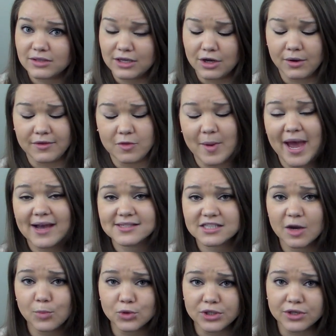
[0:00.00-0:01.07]
in the past
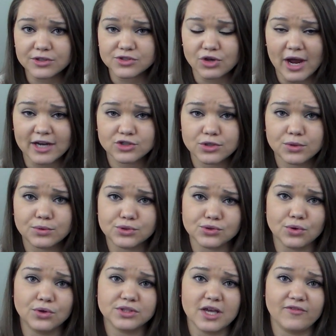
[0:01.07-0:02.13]
couple of years are actually a
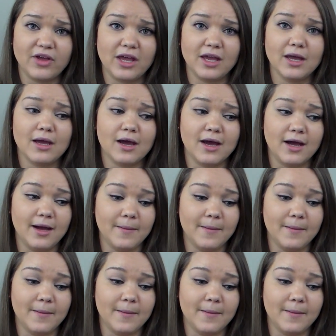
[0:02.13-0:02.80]
result of a